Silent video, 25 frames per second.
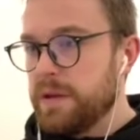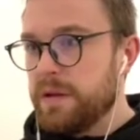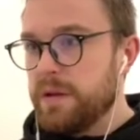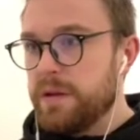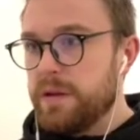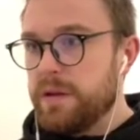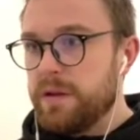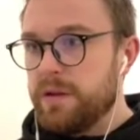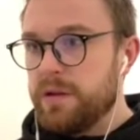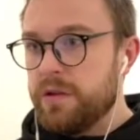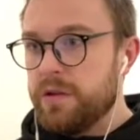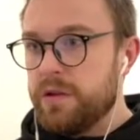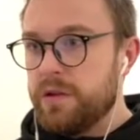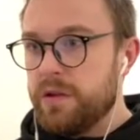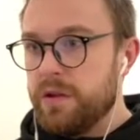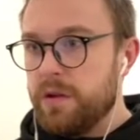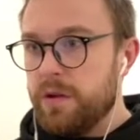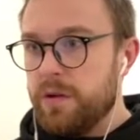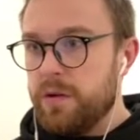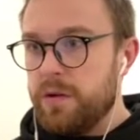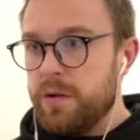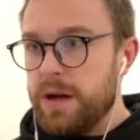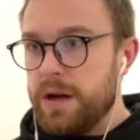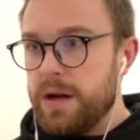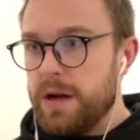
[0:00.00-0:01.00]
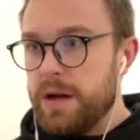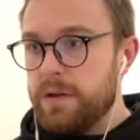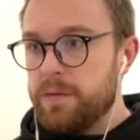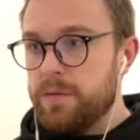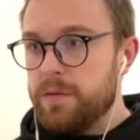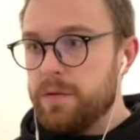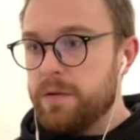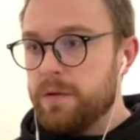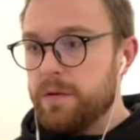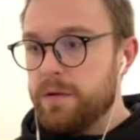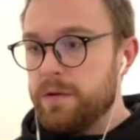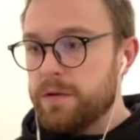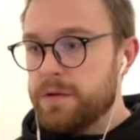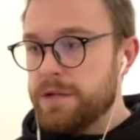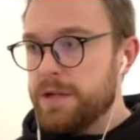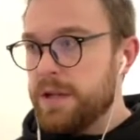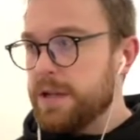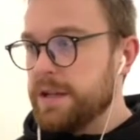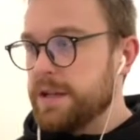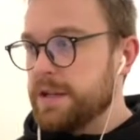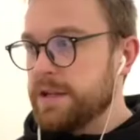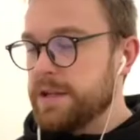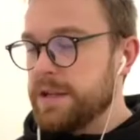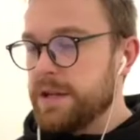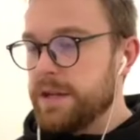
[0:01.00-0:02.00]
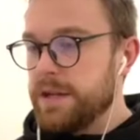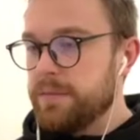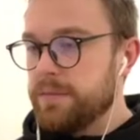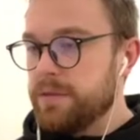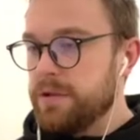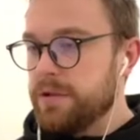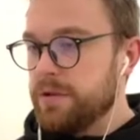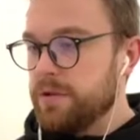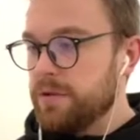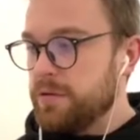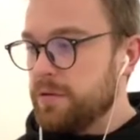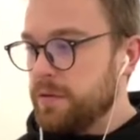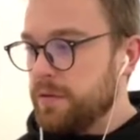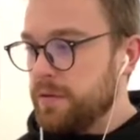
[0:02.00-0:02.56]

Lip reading: So I will take the time to